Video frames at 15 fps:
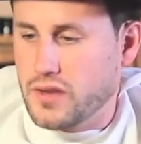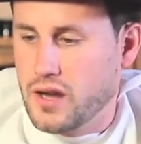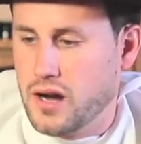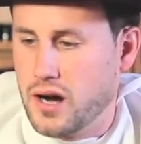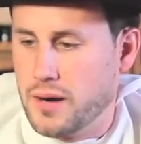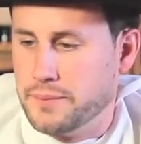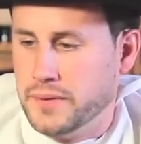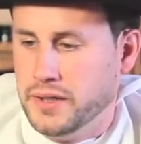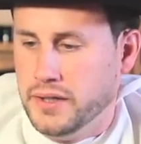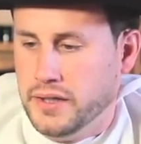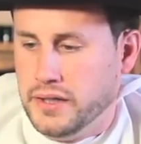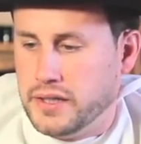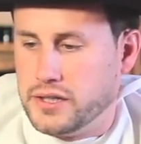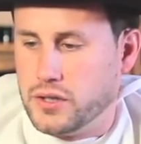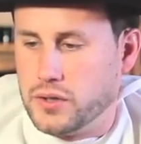Um,
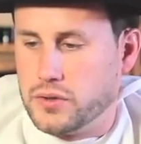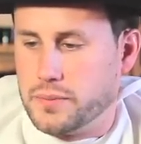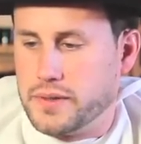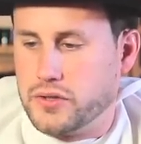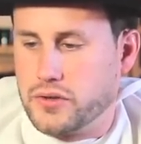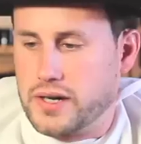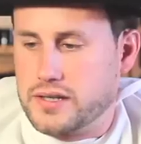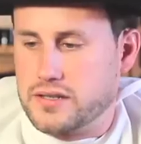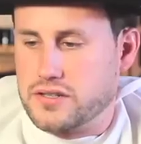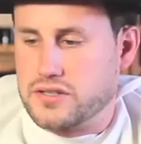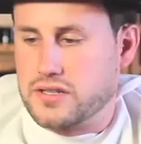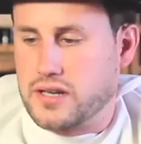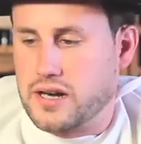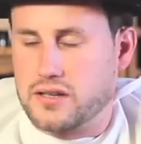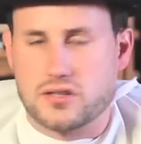you know, it'll be great to
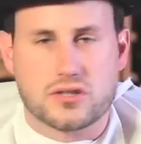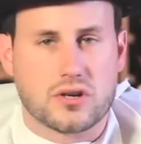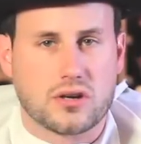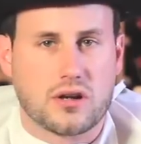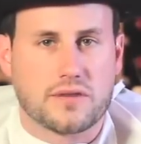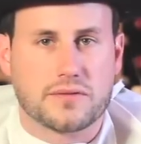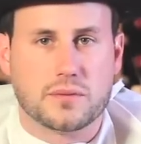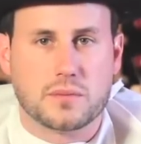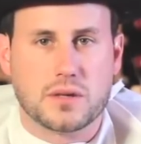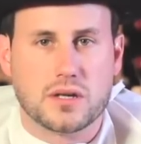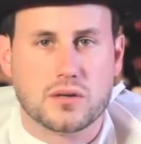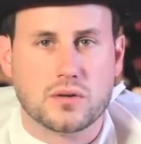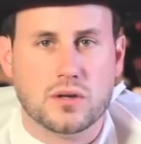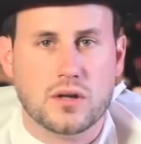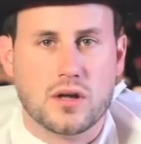just kind of start off the
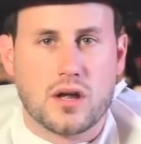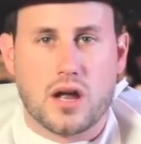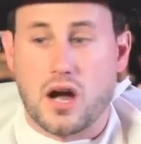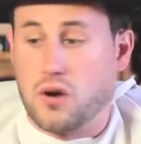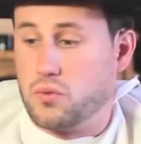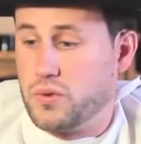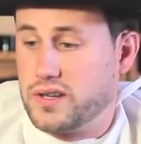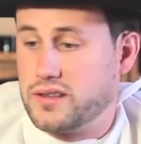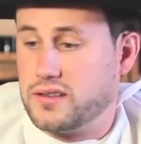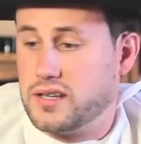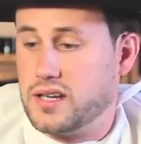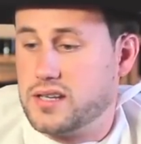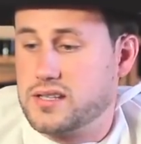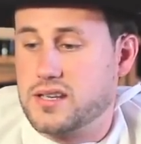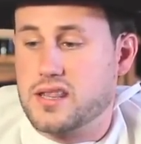meal uh, with
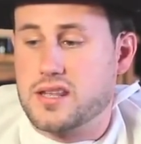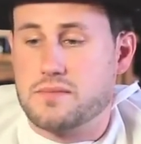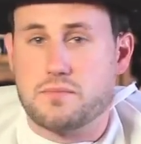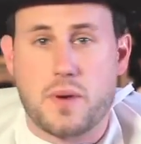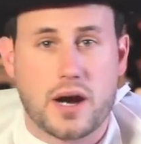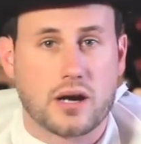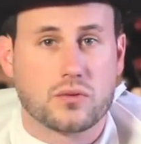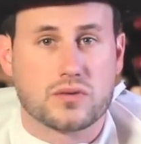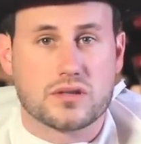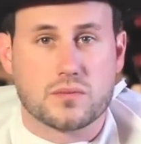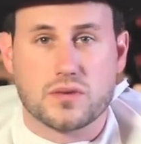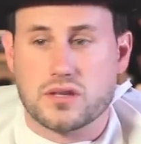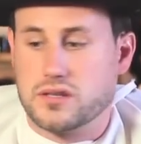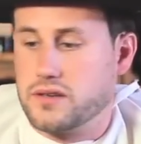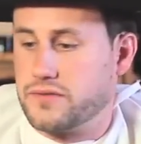this and then pair it with
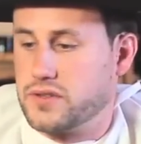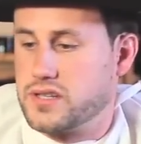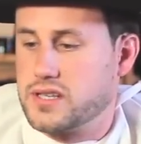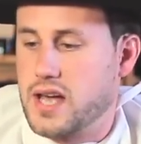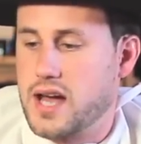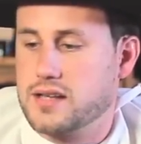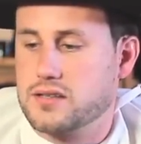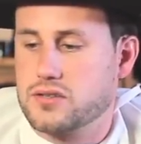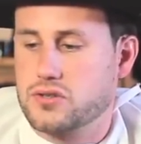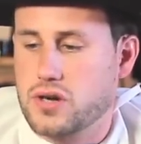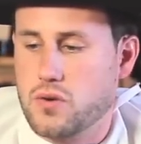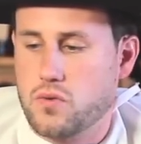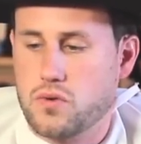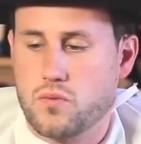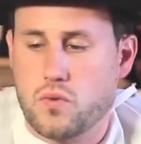some of the different sides. Let's
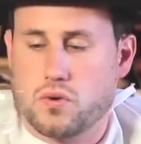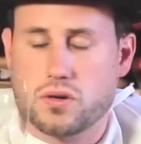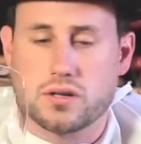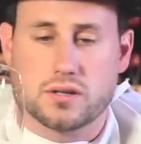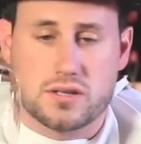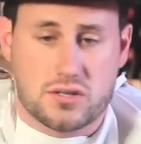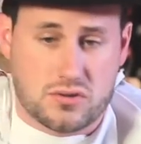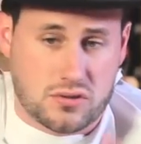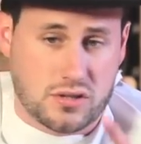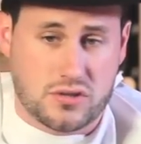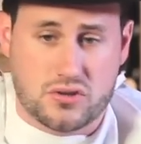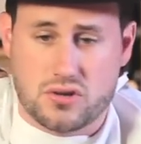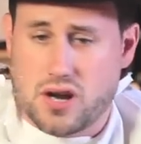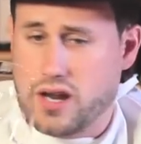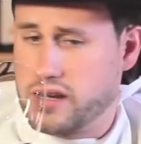try one more and let's,
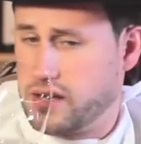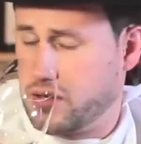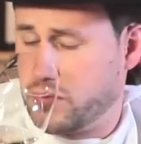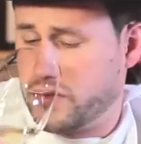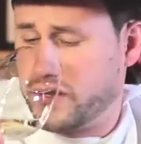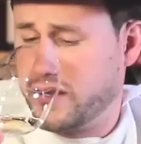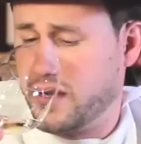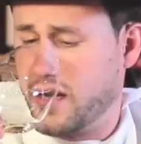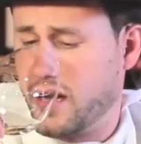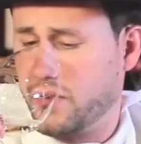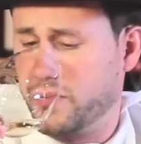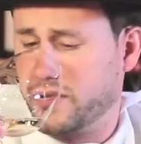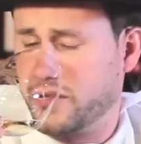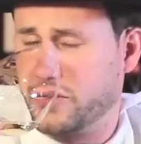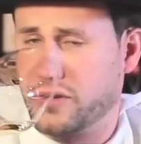let's try it here with the, uh,
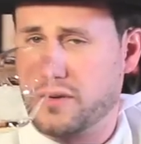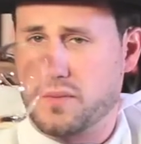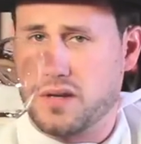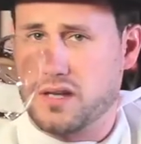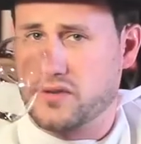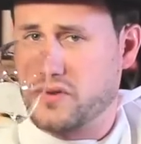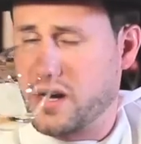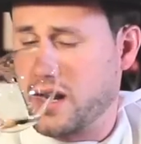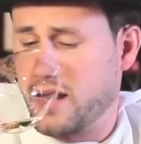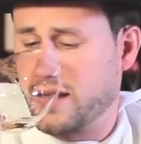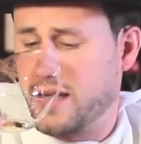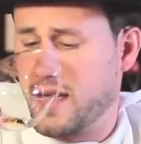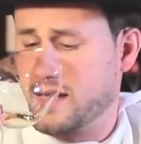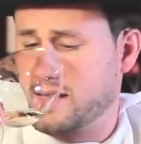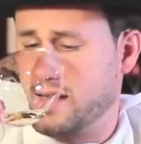with the green beans right out
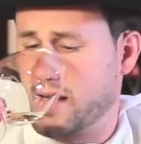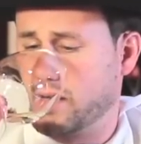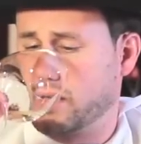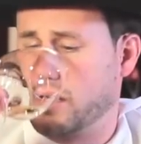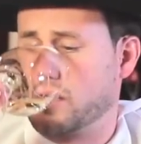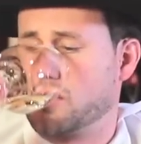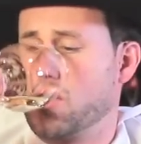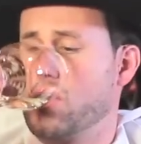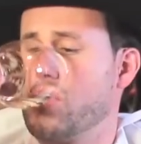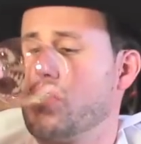of the can, see how it goes.